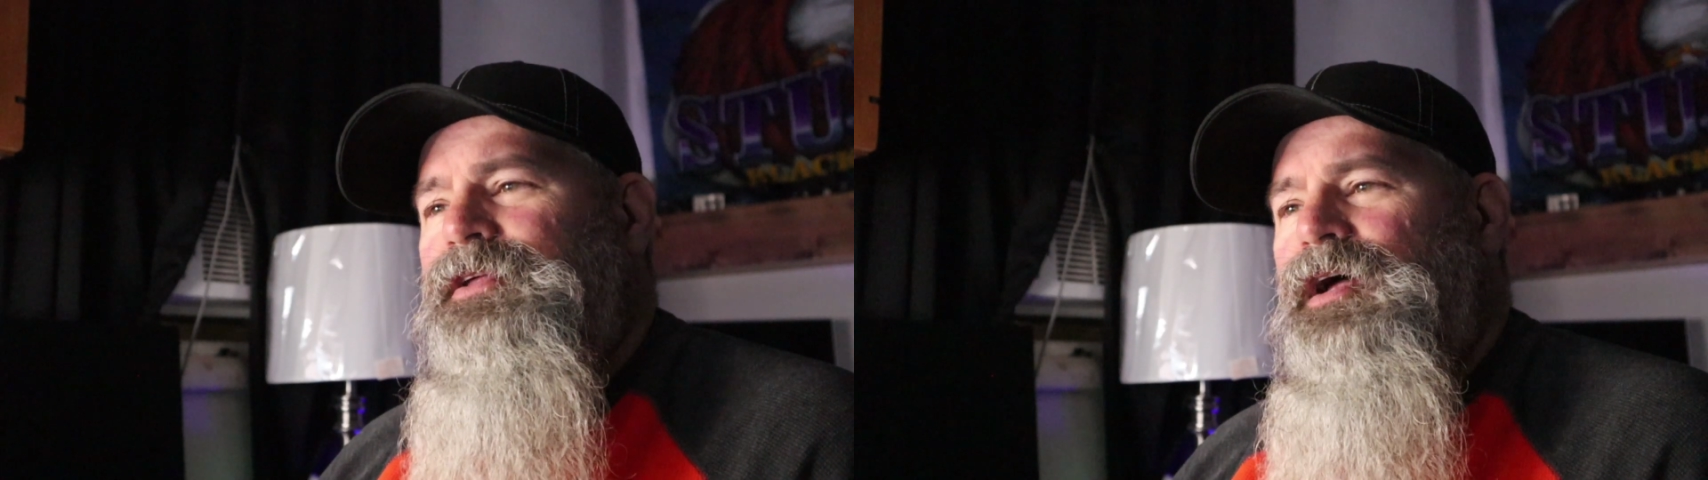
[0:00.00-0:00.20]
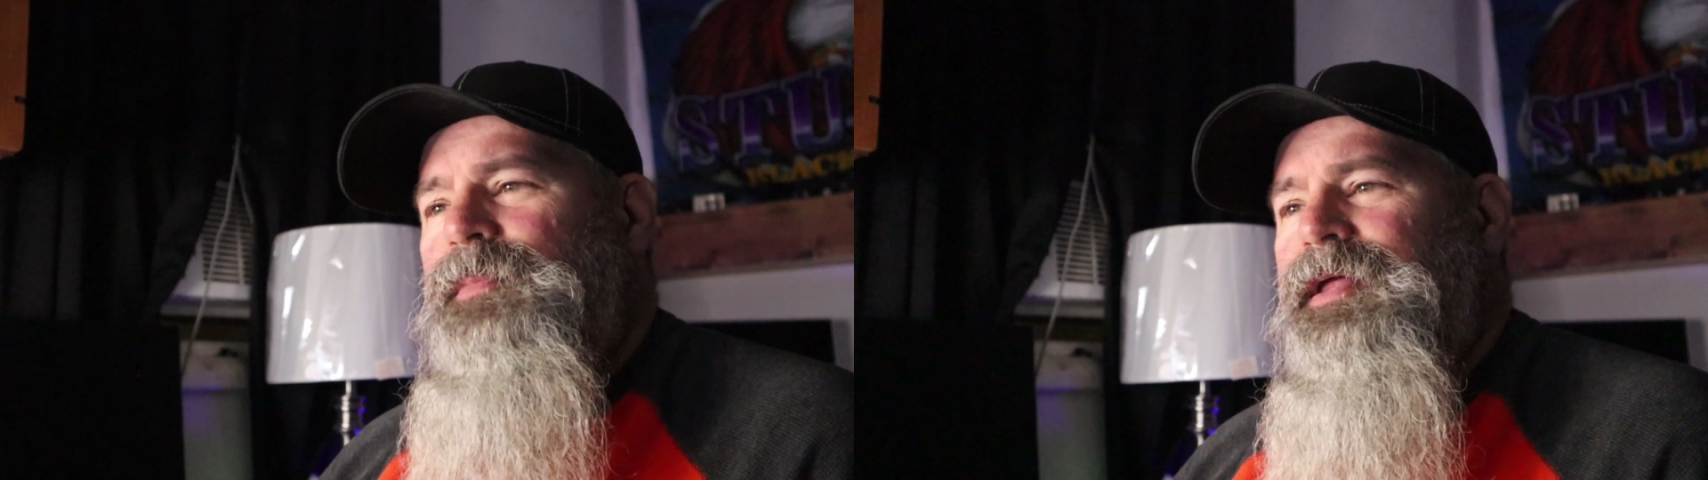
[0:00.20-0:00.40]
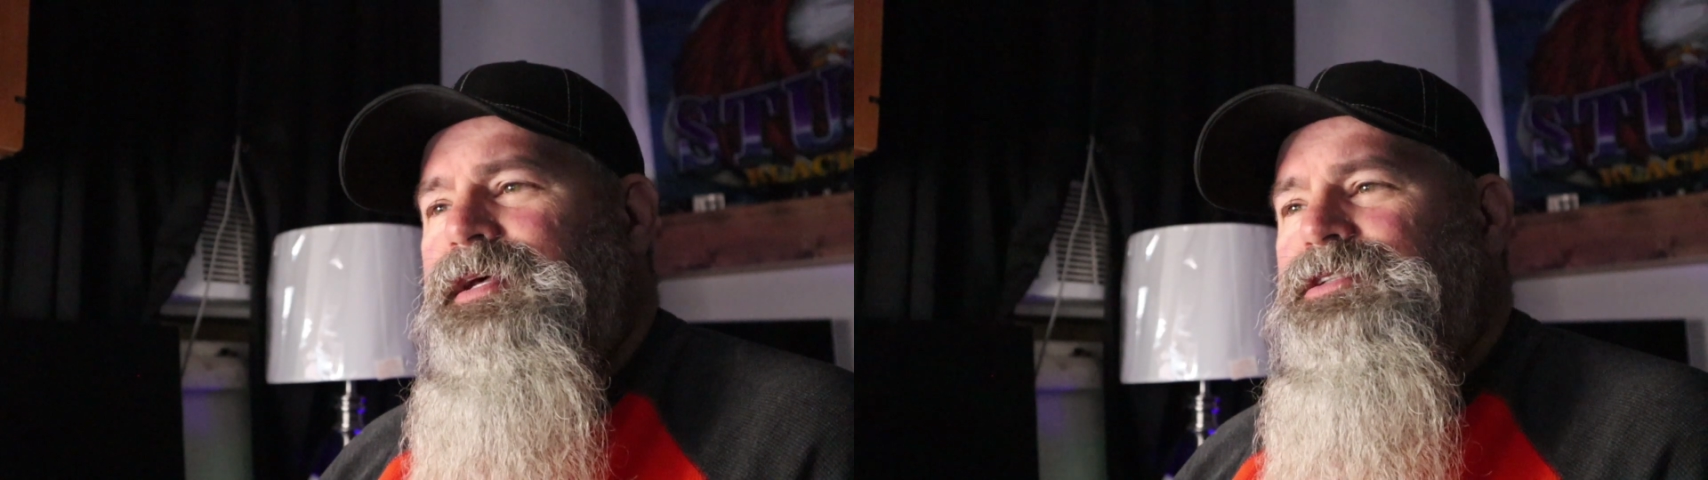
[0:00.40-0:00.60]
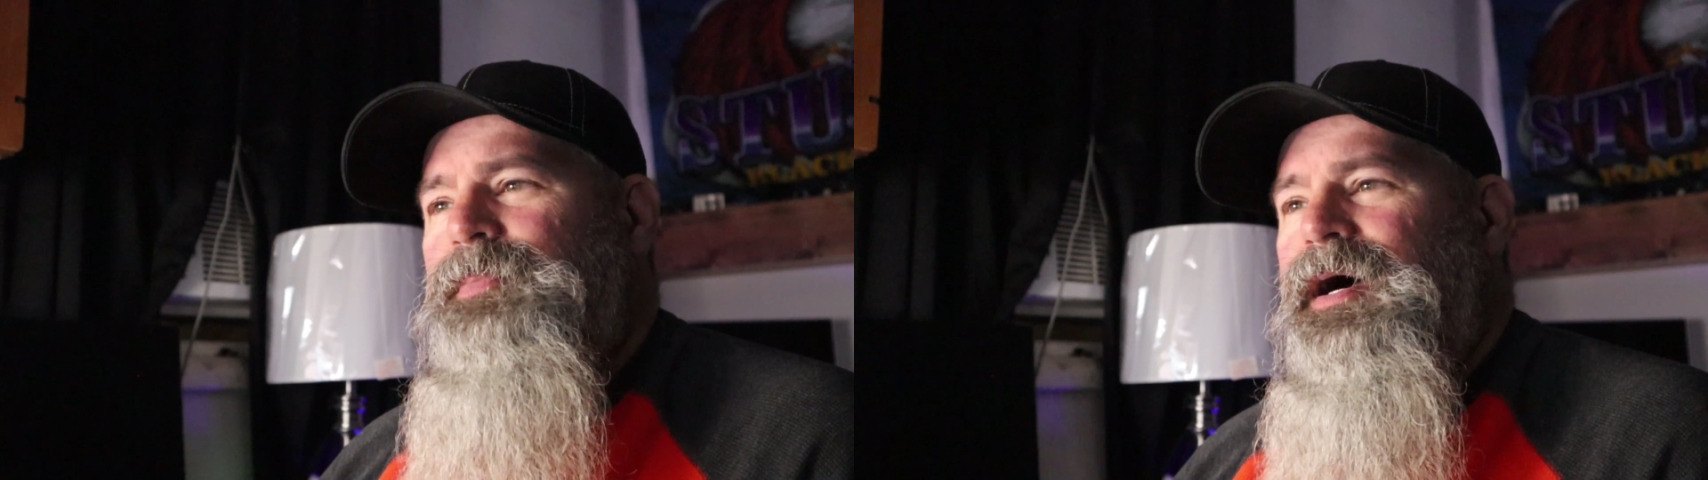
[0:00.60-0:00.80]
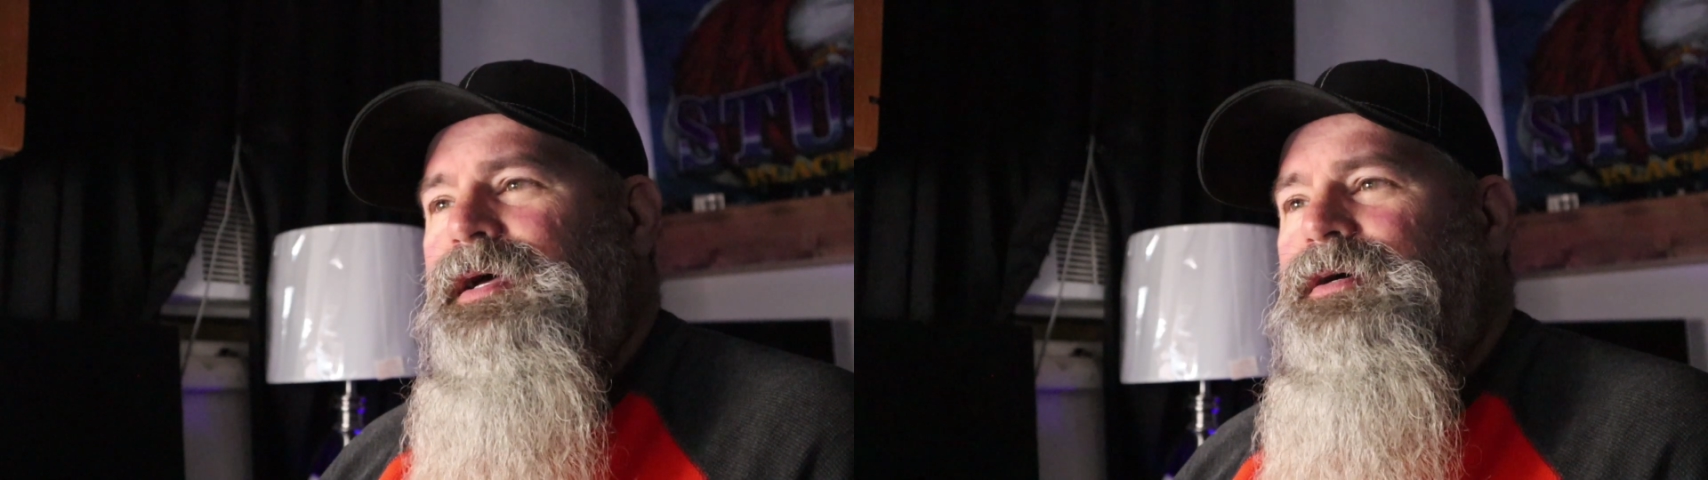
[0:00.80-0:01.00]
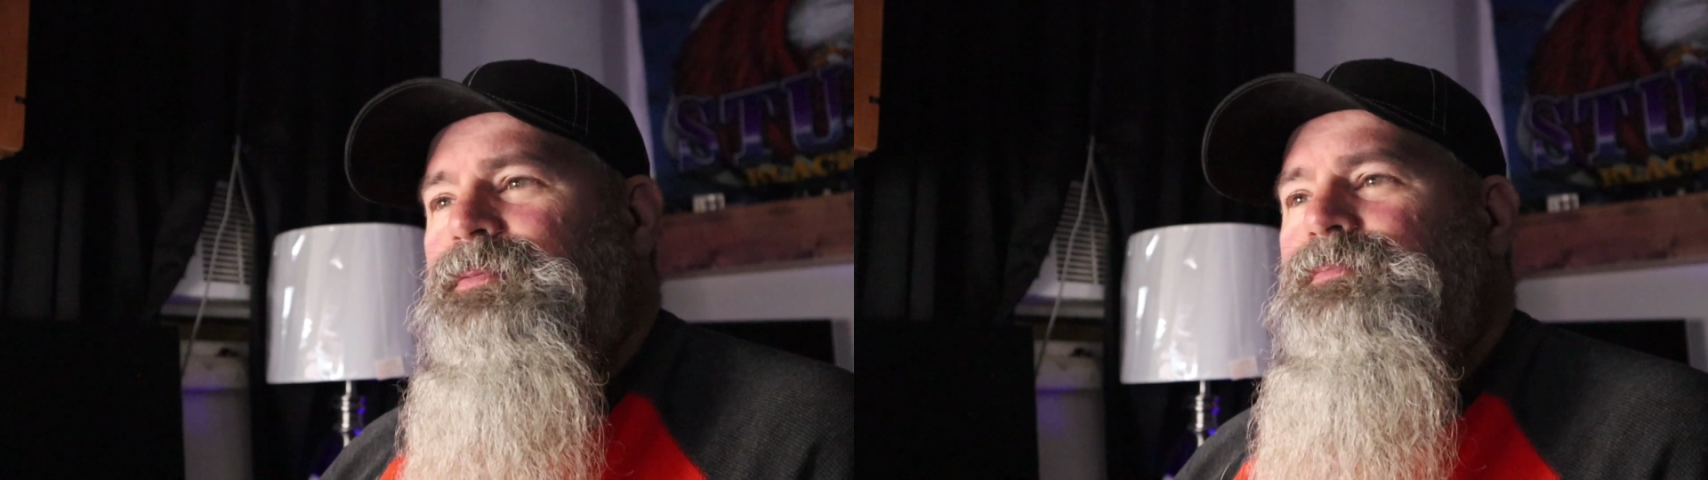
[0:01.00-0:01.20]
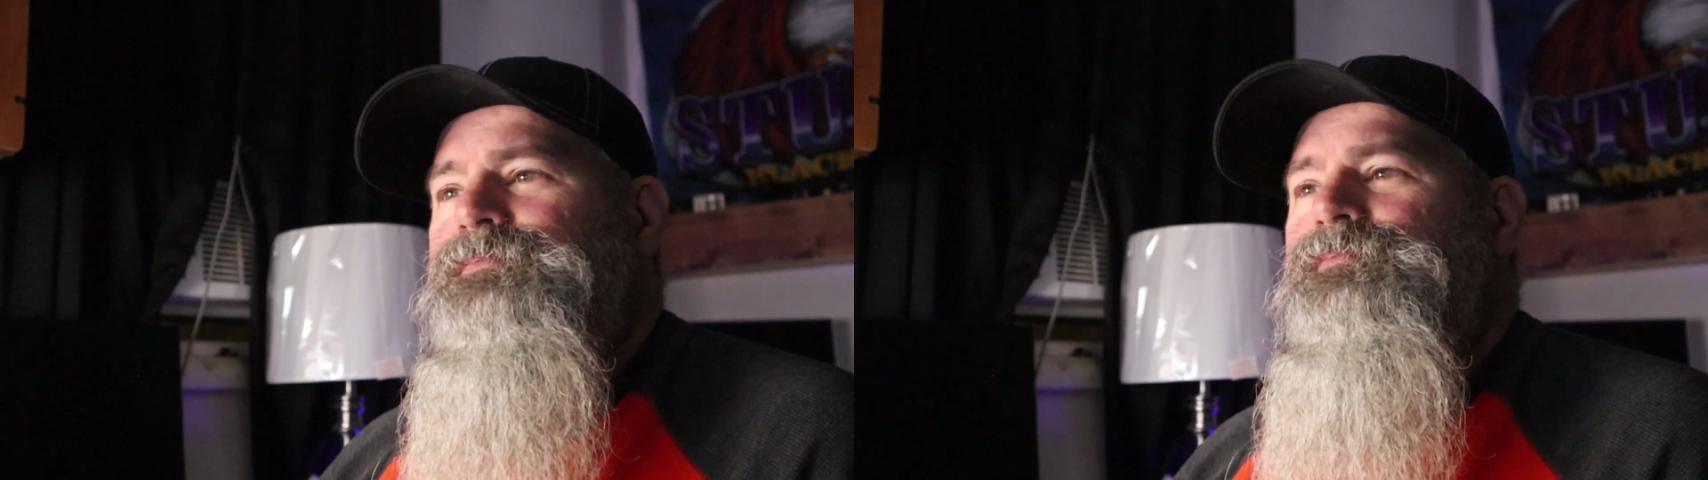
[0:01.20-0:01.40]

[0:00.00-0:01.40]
thought about this bike.